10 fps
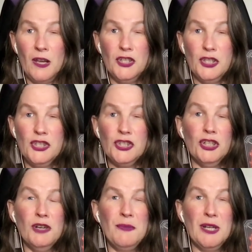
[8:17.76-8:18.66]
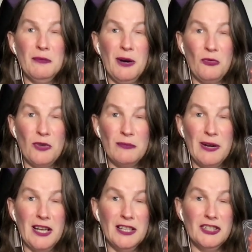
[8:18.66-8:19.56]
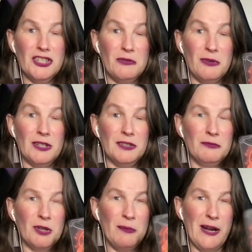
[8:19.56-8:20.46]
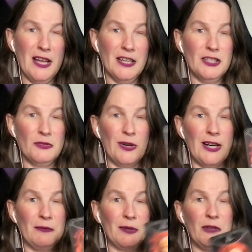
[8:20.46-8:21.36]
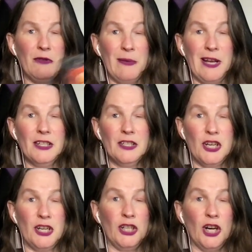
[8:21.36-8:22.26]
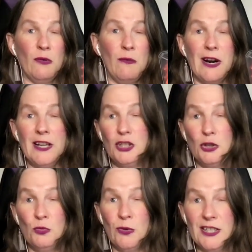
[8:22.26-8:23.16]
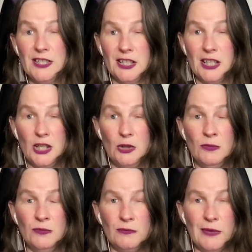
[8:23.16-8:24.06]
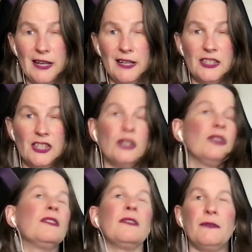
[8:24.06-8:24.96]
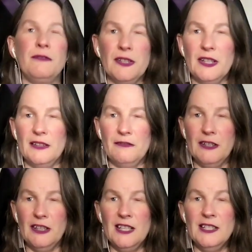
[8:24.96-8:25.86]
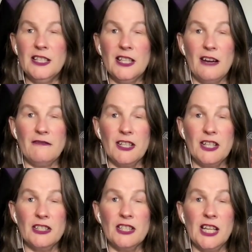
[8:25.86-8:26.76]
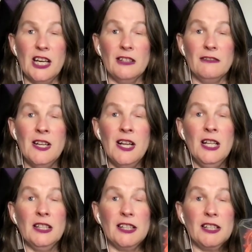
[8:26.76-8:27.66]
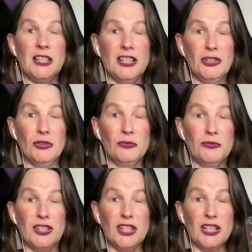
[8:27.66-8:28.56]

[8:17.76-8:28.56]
discernment about where my energy want and where I really want my energy to go and where I don't want it to go, right? So feel into that for yourself. Like, you know,